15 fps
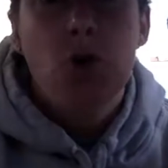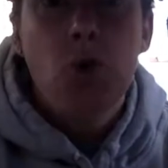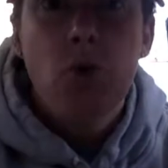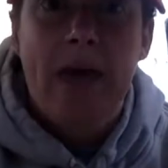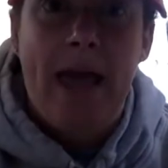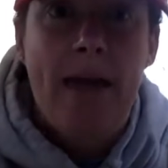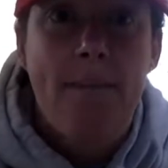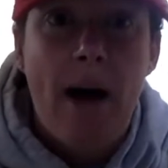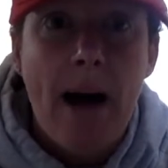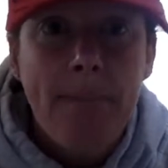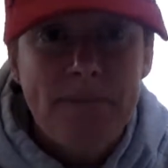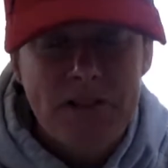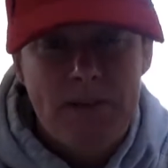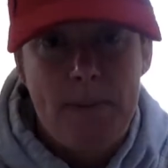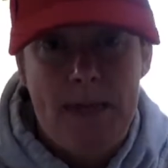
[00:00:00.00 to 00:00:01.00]
who came up
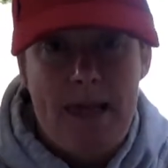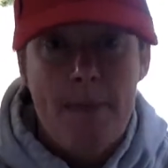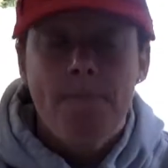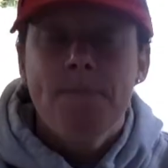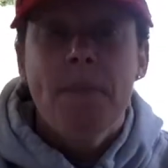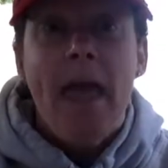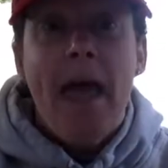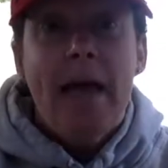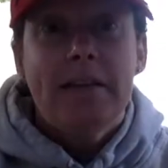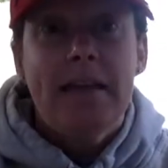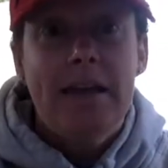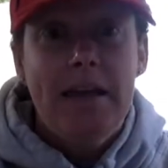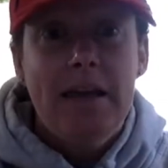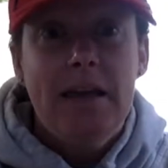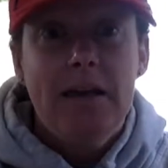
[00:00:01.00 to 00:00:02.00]
to me
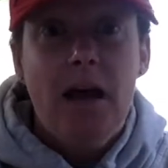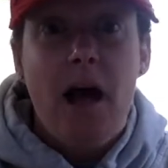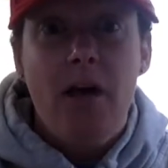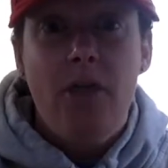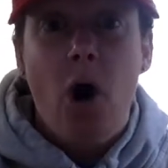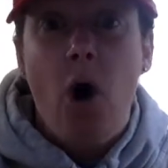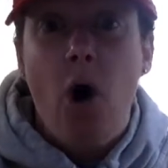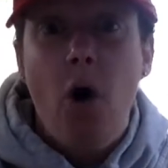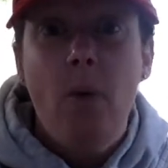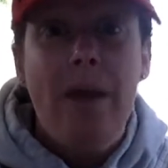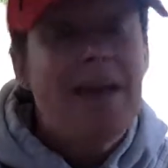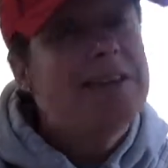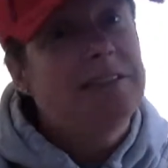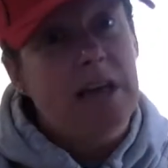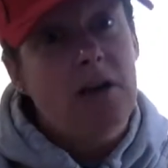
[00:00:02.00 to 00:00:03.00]
in the
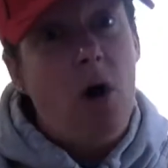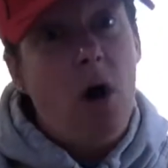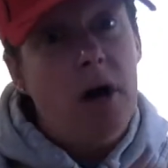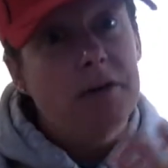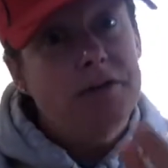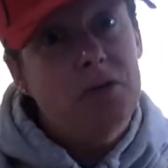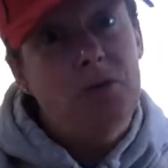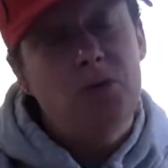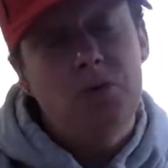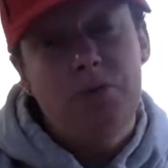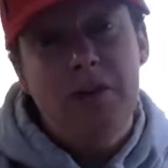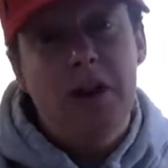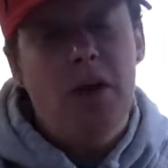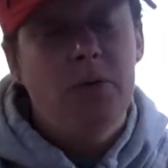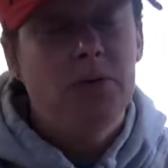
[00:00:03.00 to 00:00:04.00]
hallways and also,
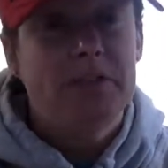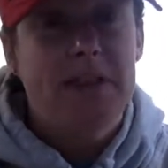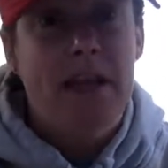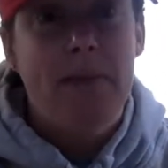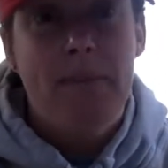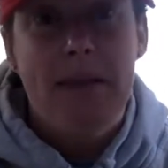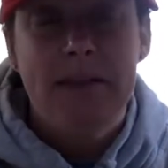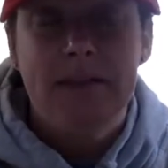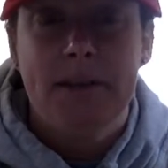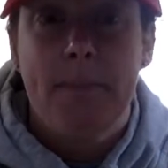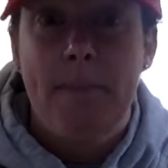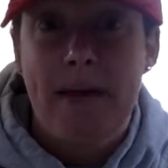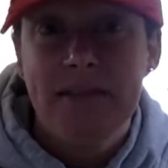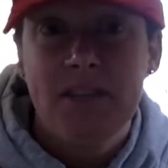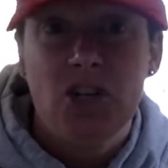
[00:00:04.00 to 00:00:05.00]
sent me some
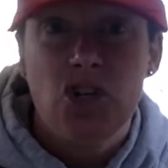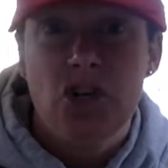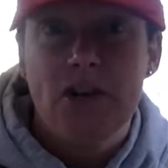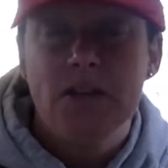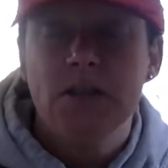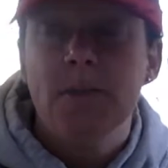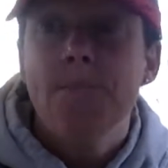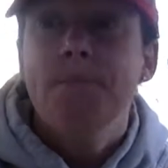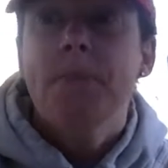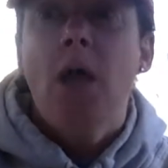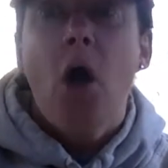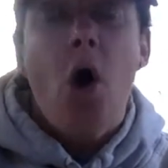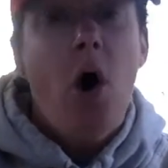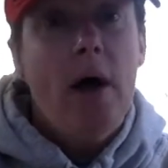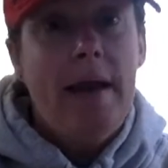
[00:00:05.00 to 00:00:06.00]
messages
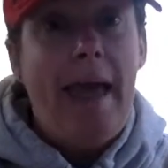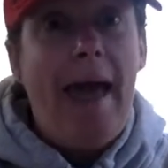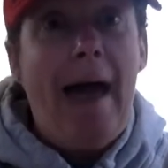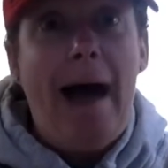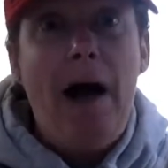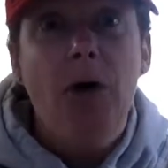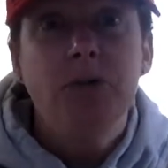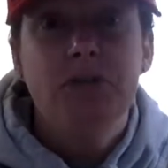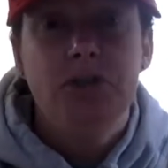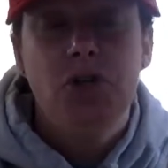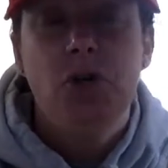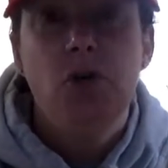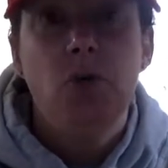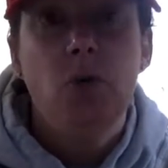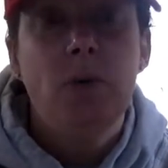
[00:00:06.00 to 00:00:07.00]
on how
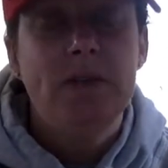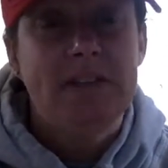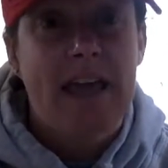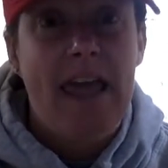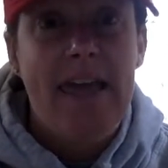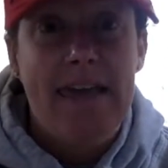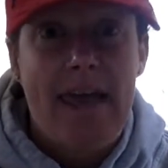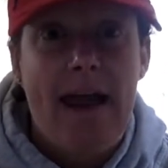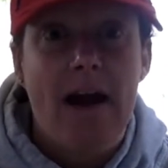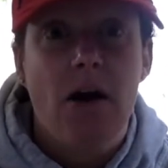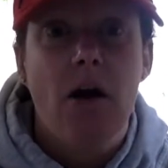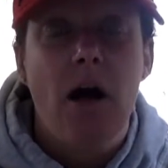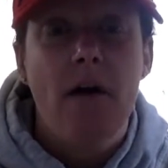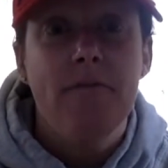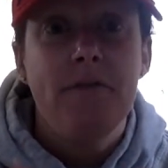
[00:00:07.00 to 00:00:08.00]
to take
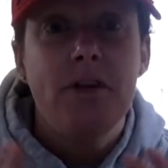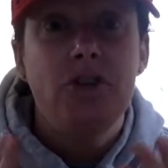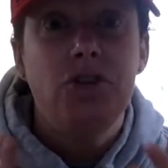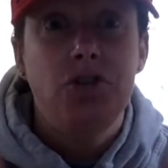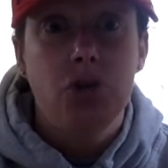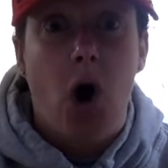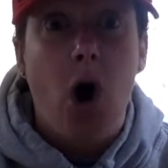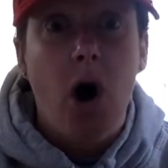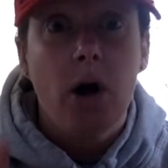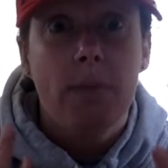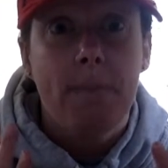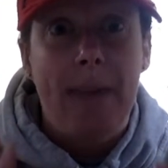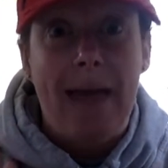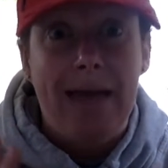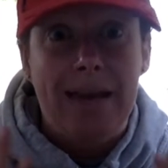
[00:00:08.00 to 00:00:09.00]
care of the dog
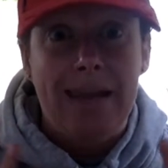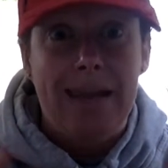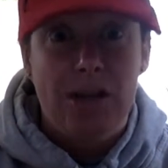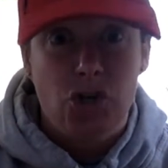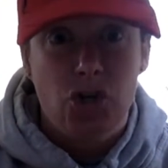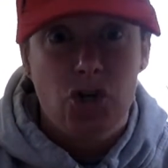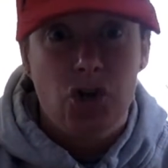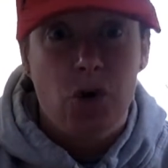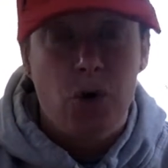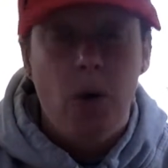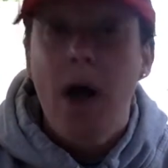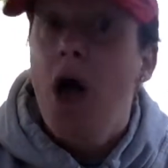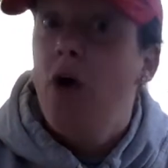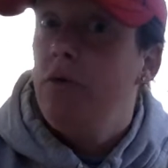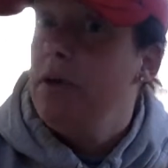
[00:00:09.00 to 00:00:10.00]
bed issue.
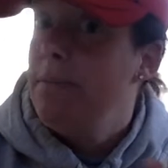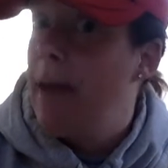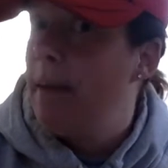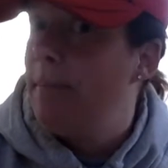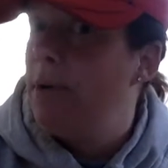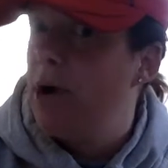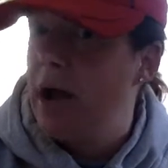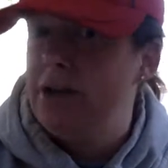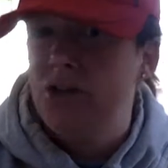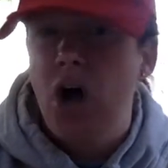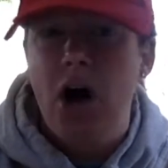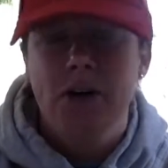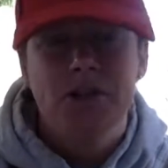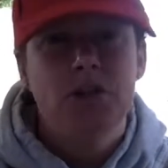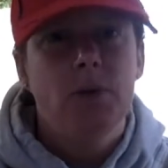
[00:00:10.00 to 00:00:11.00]
Remember, I
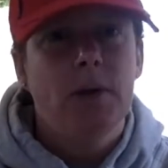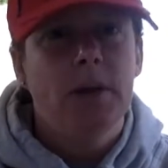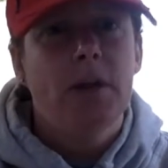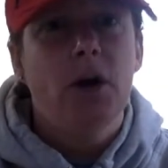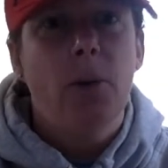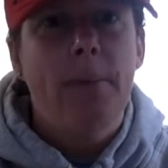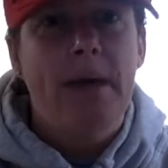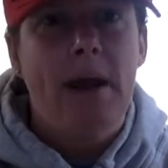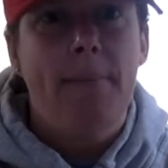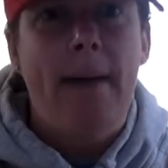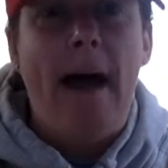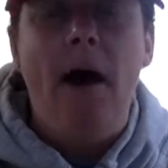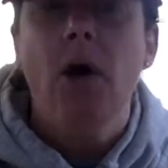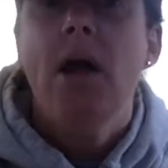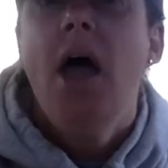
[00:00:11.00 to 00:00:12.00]
talked to you a little bit
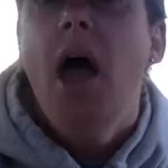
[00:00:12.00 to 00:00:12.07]
about